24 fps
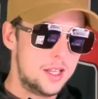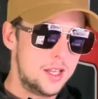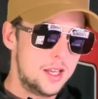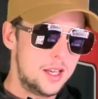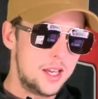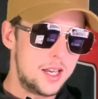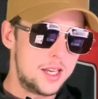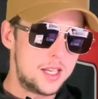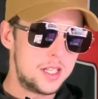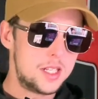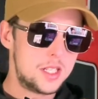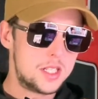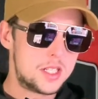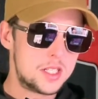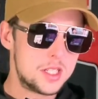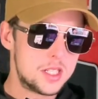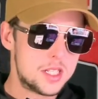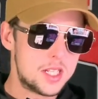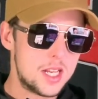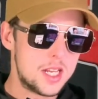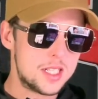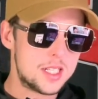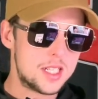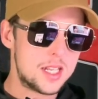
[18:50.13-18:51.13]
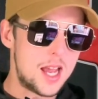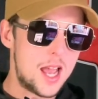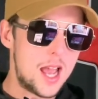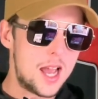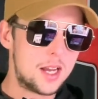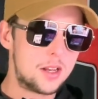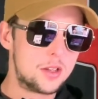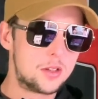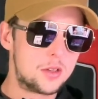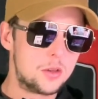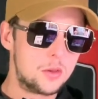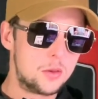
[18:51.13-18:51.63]
and he just has an
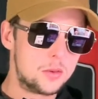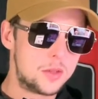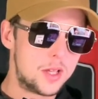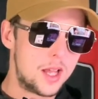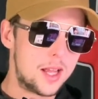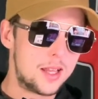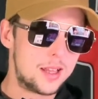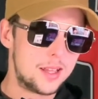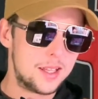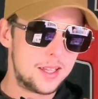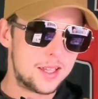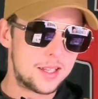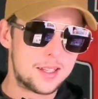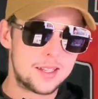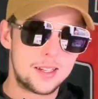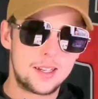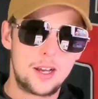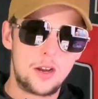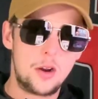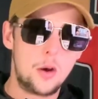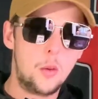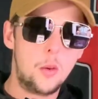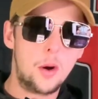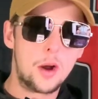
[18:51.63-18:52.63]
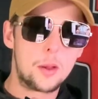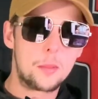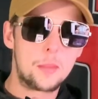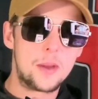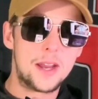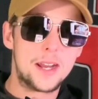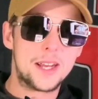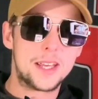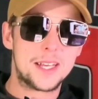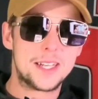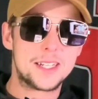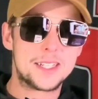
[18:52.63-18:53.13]
attitude that, like, I don't want to
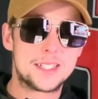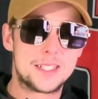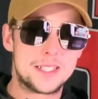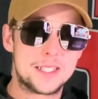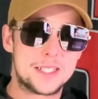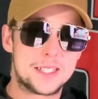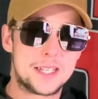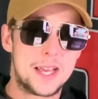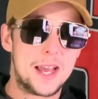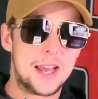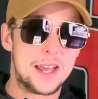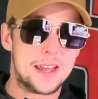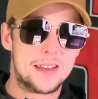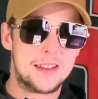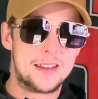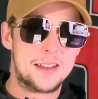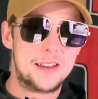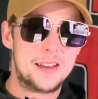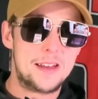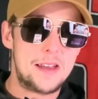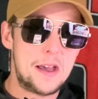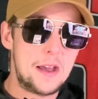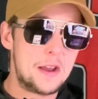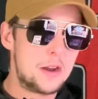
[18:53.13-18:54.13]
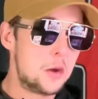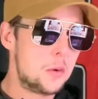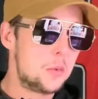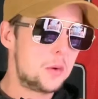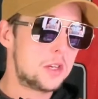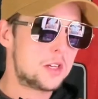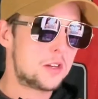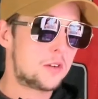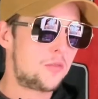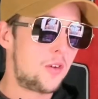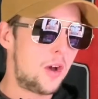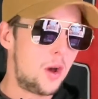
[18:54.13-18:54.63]
bet against this guy. I know he
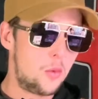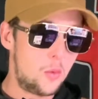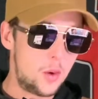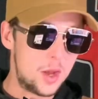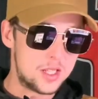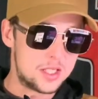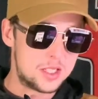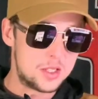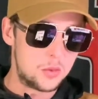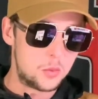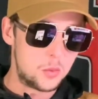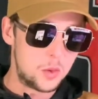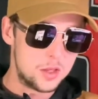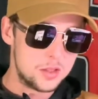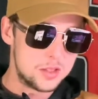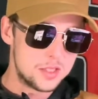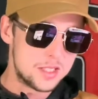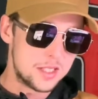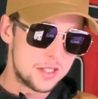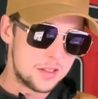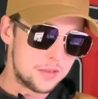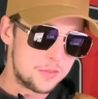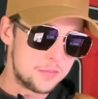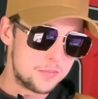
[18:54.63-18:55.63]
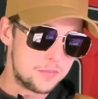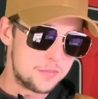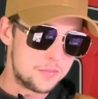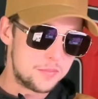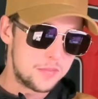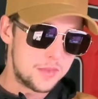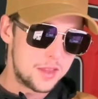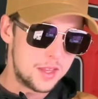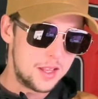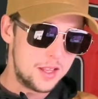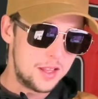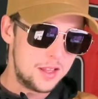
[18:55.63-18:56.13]
just fought Weston Wilson,
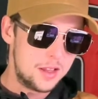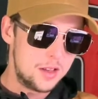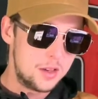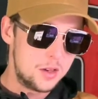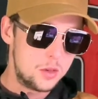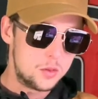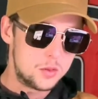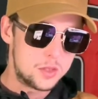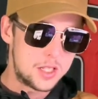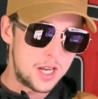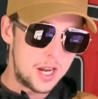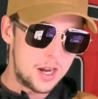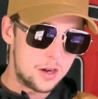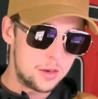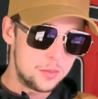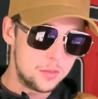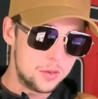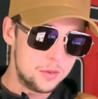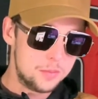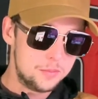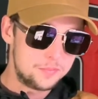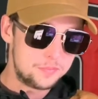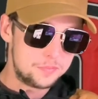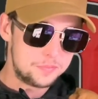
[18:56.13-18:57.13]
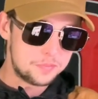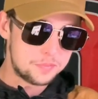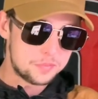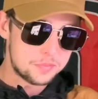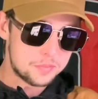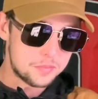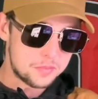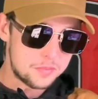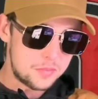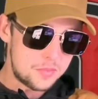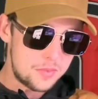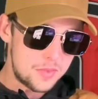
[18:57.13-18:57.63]
who's terrible.
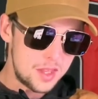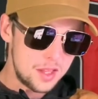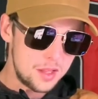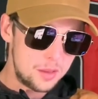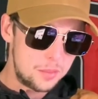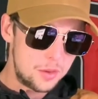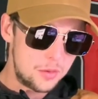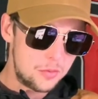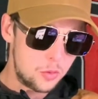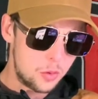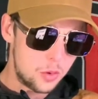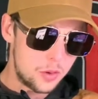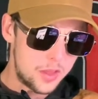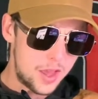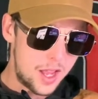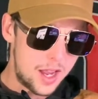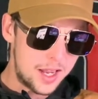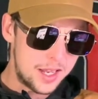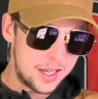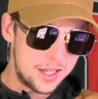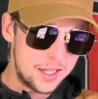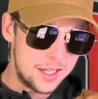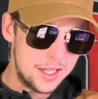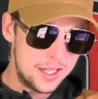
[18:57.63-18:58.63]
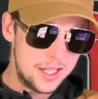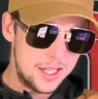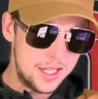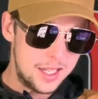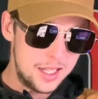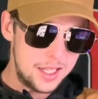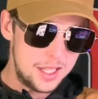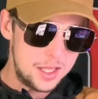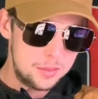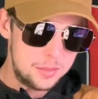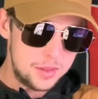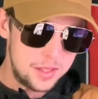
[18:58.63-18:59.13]
Before that,
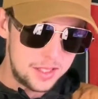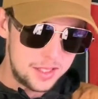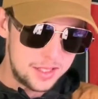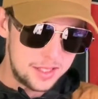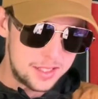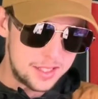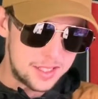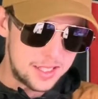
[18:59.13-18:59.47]
he beat